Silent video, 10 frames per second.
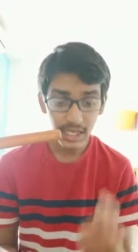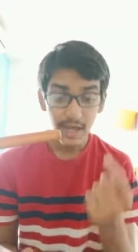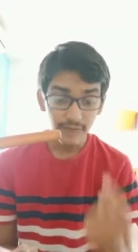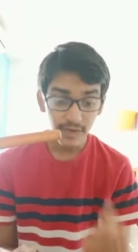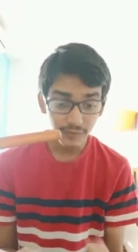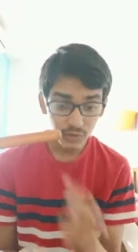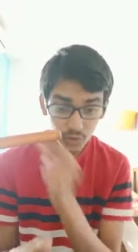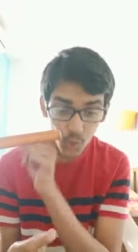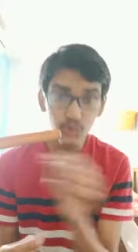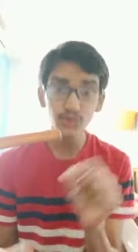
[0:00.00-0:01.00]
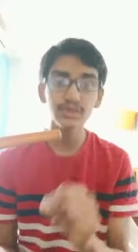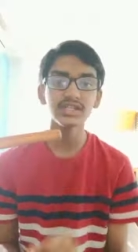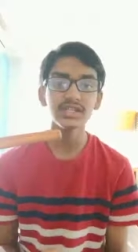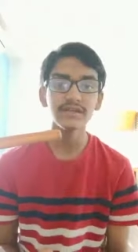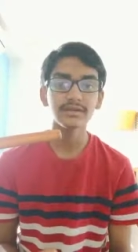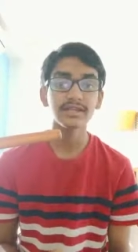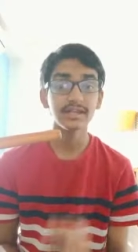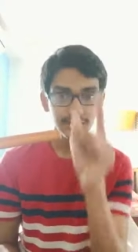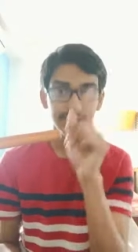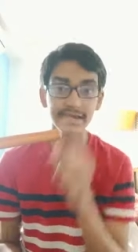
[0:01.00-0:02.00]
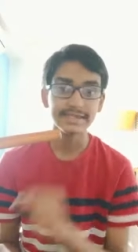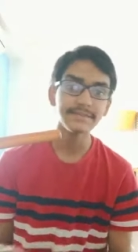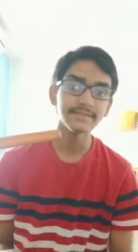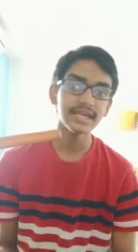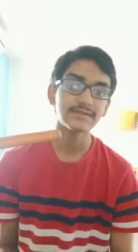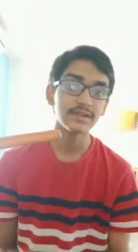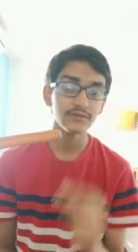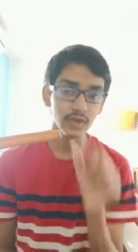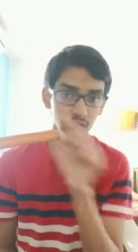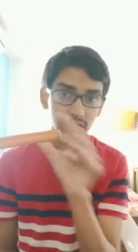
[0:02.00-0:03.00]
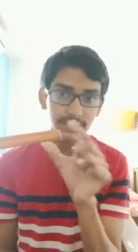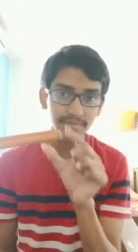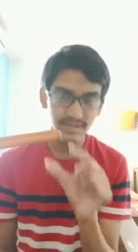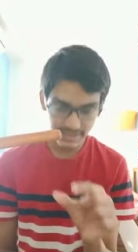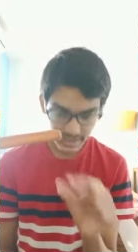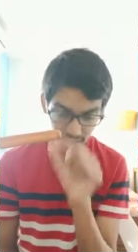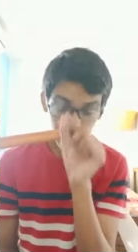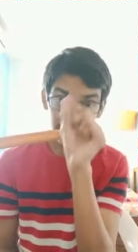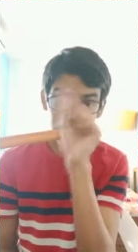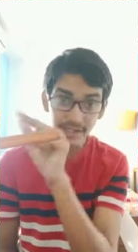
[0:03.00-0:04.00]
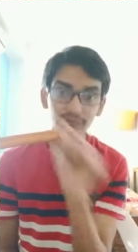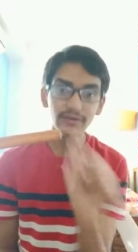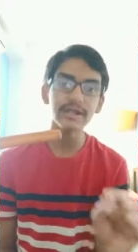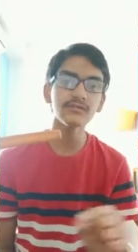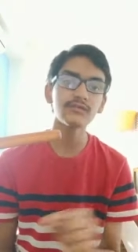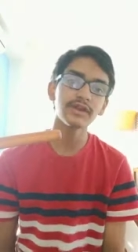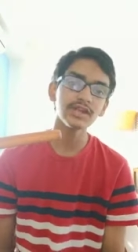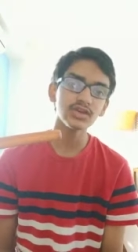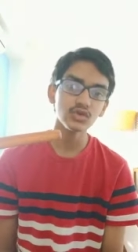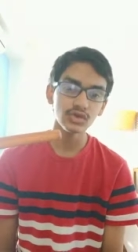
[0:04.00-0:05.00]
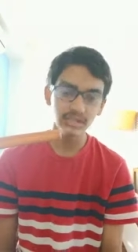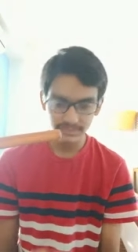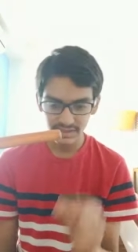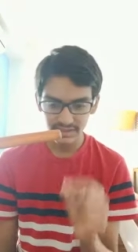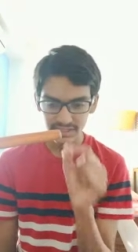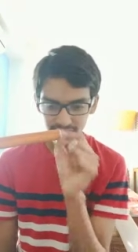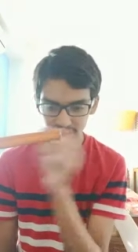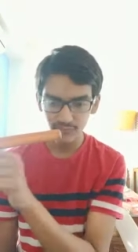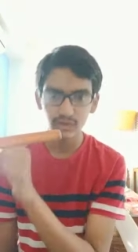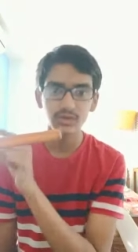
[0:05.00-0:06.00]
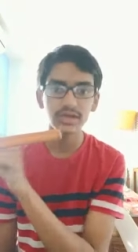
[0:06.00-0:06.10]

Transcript: We have to go through each and everything in exams as well. If you are doing any mistake, try to find out where you are doing that mistake. If you are doing any